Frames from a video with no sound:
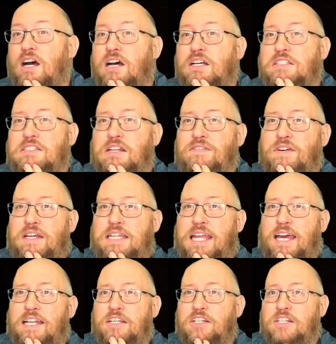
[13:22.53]
stuff like
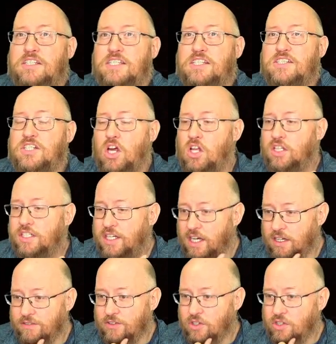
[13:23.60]
that. You can see solid
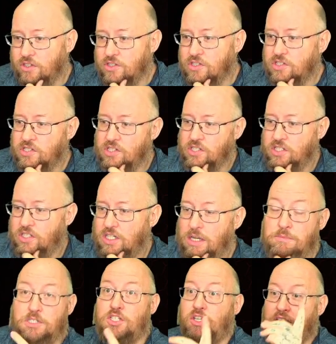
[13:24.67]
covers. I'm
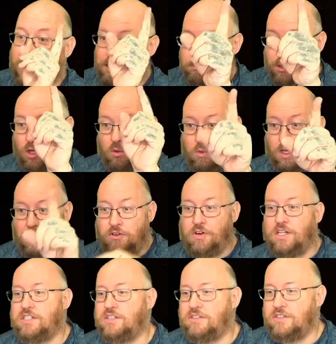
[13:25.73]
just looking at a ball wall
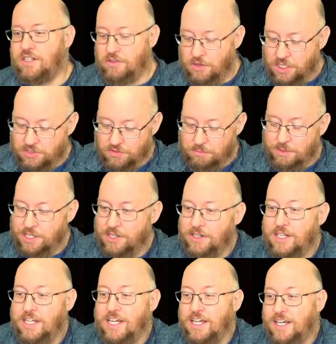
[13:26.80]
across from me here.
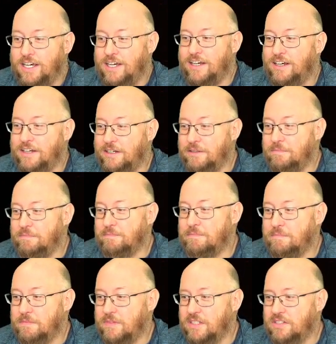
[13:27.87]

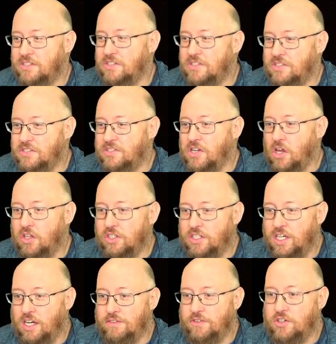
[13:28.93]
Solid
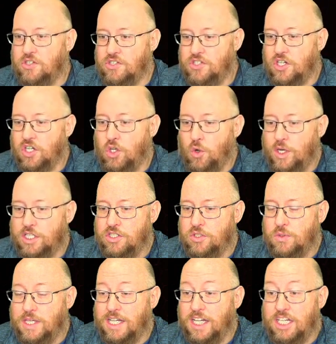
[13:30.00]
covers, they're going to
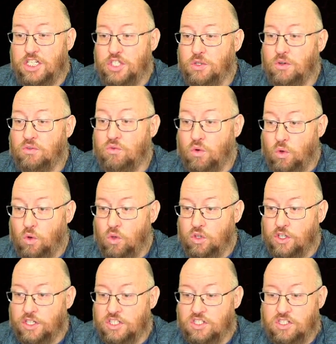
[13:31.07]
get into a roll.
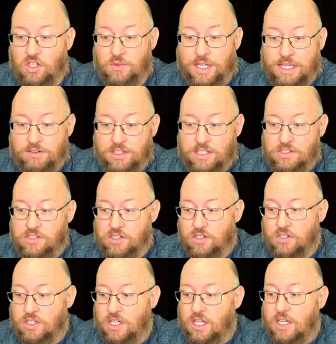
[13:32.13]
They're going to slow down
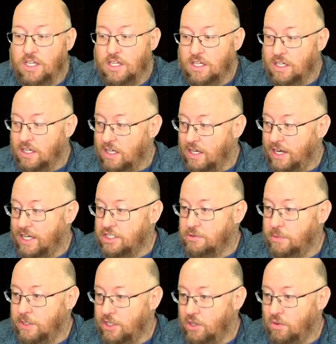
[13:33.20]
easier. As
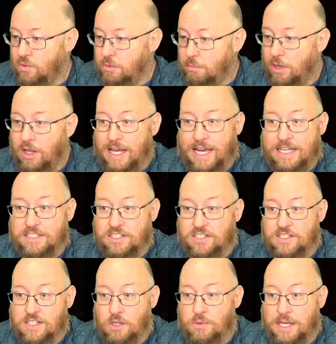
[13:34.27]
we know, the ball has to
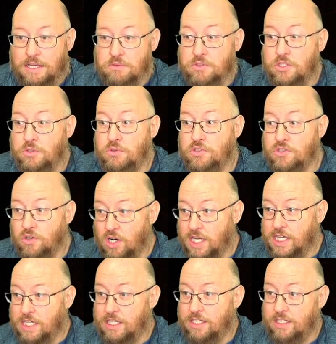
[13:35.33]
slow down to
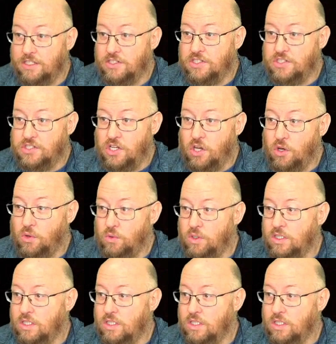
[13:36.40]
strike. So,